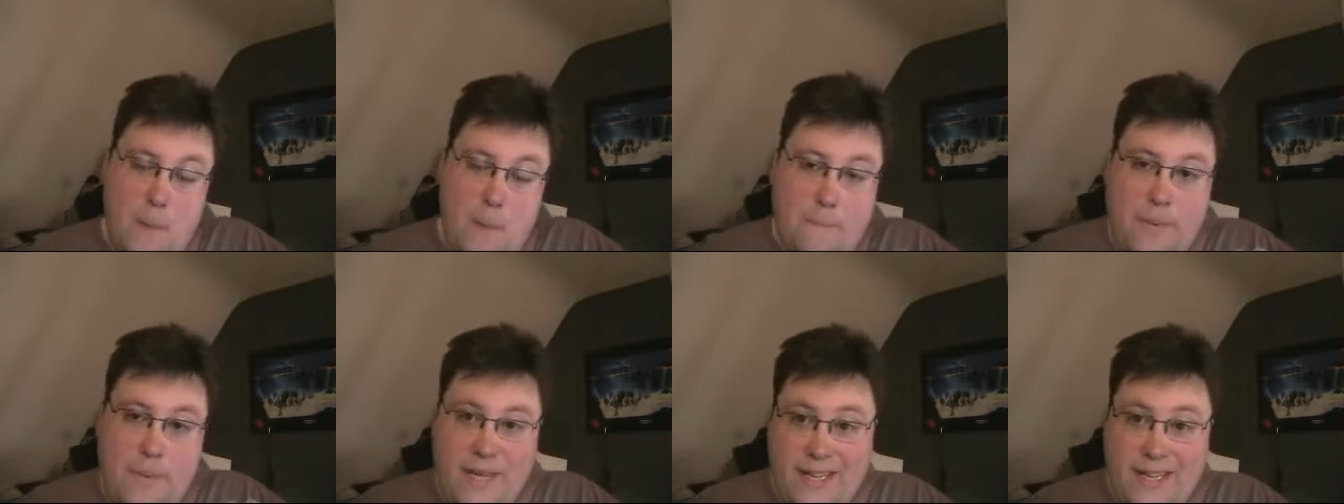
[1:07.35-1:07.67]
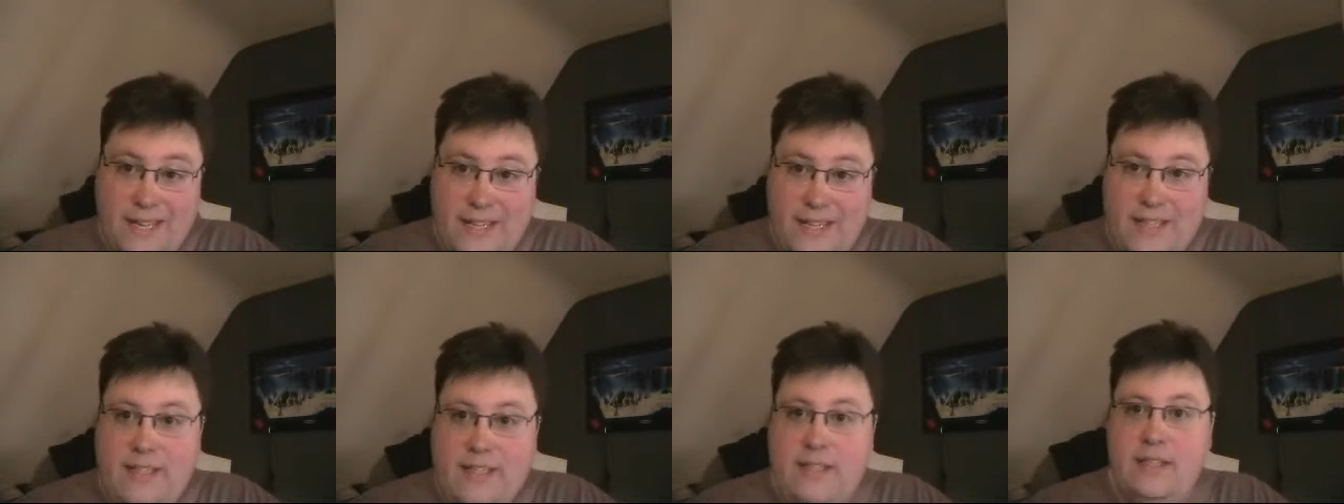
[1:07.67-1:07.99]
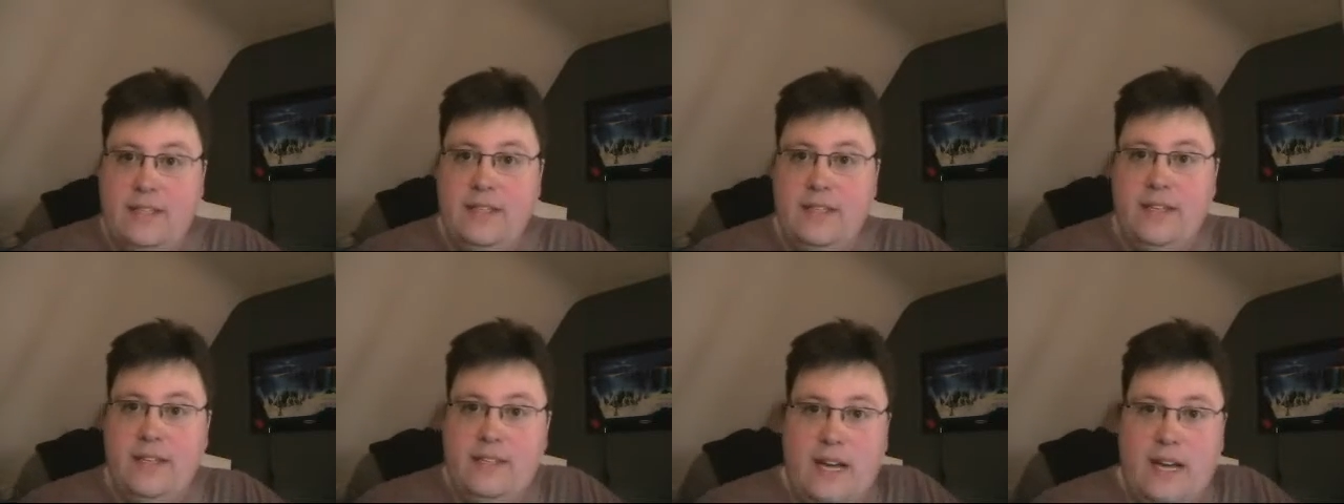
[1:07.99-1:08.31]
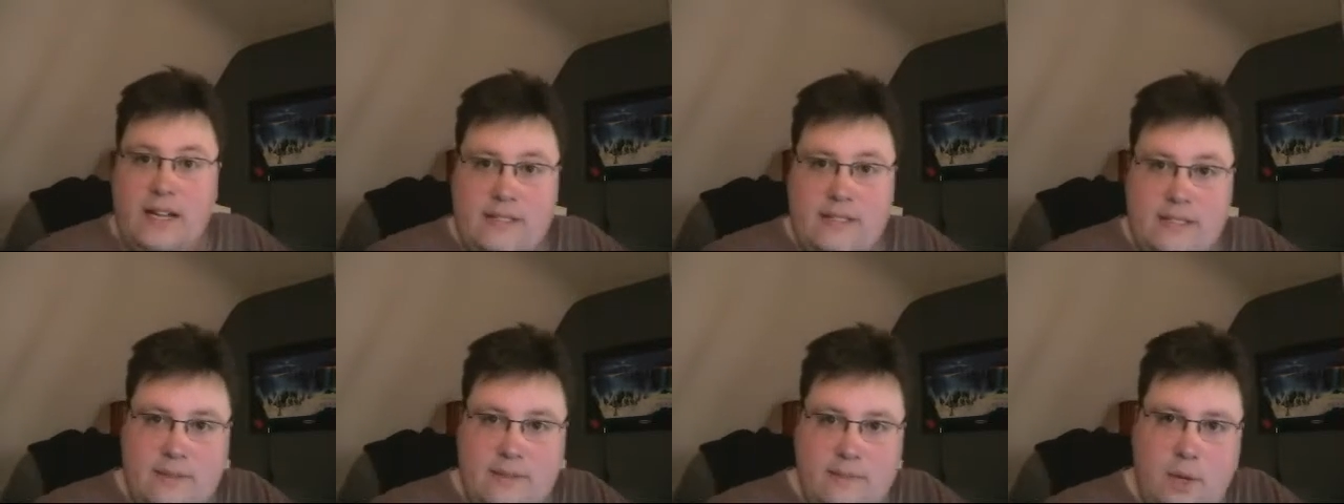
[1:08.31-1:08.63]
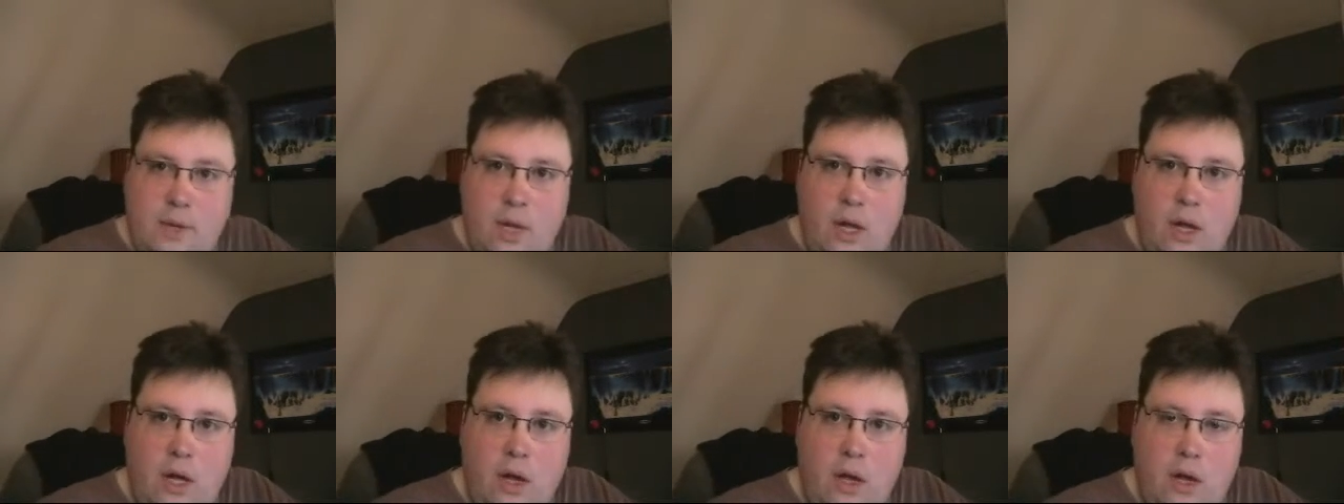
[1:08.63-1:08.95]
big and not
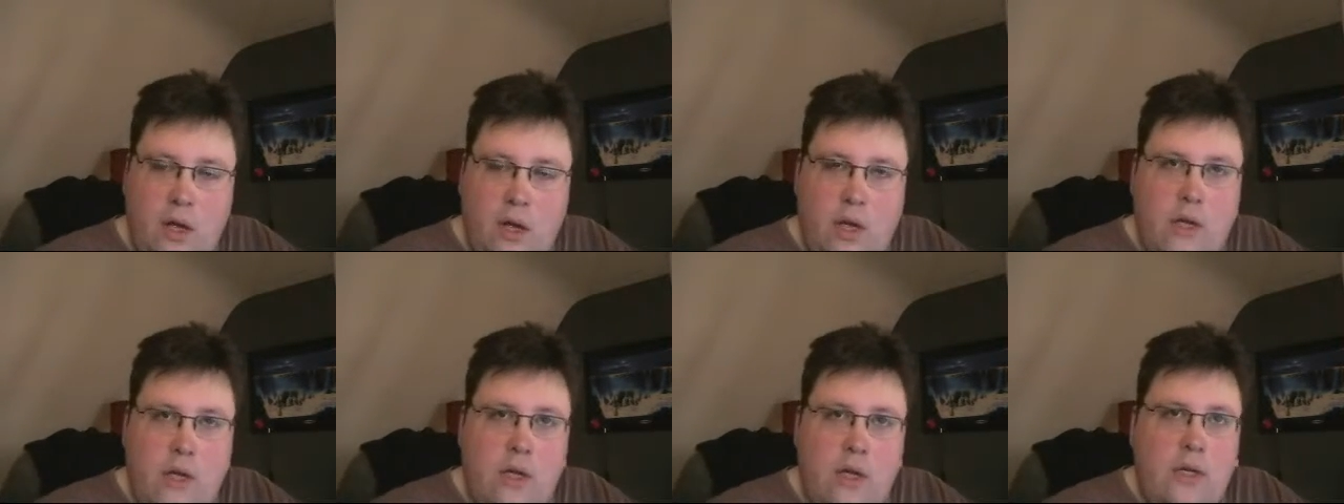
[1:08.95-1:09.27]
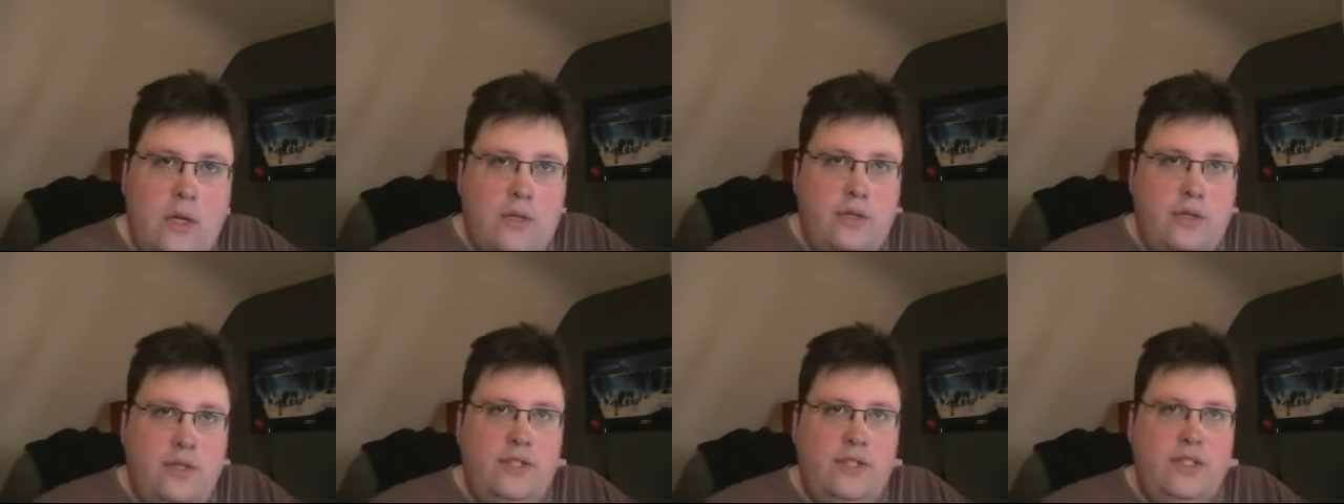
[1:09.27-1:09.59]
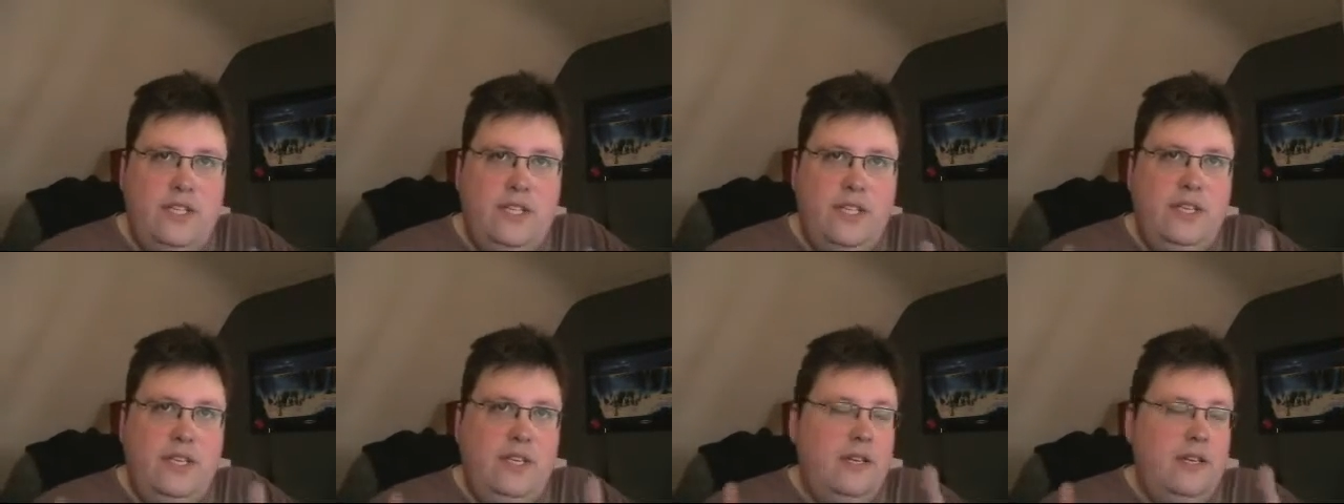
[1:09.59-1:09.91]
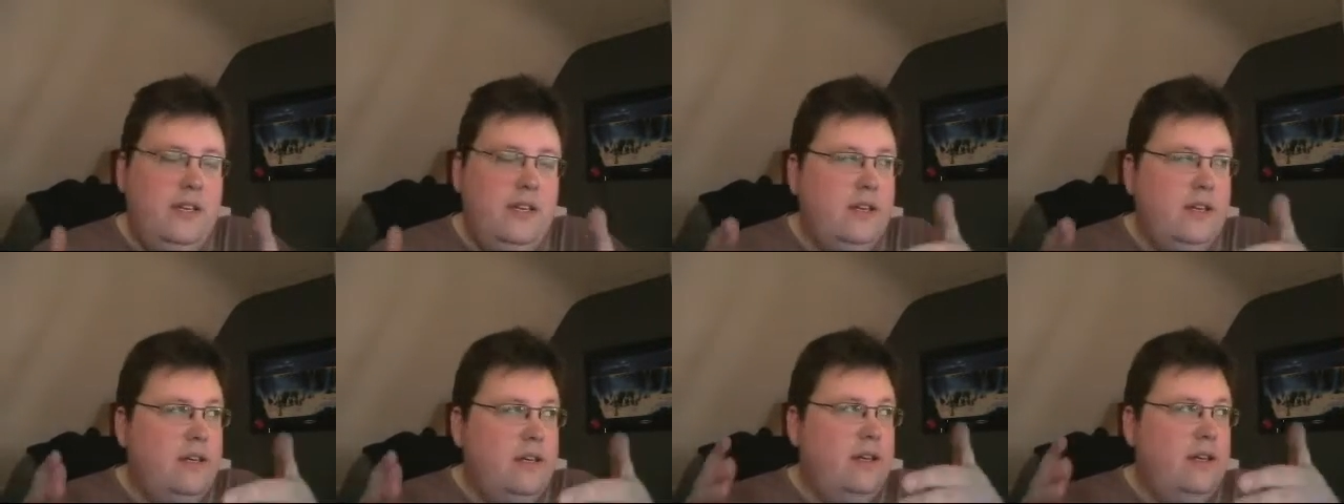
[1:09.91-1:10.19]
small, to see